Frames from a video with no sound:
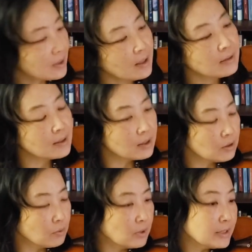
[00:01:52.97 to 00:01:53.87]
And
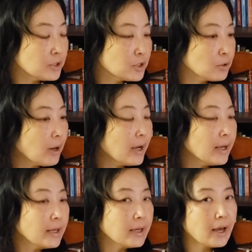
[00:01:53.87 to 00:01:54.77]
then let's
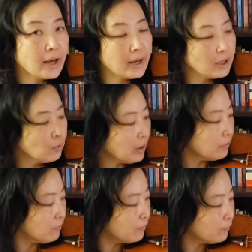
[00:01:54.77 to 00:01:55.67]
try
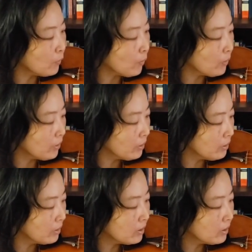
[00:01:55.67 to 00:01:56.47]
highway 4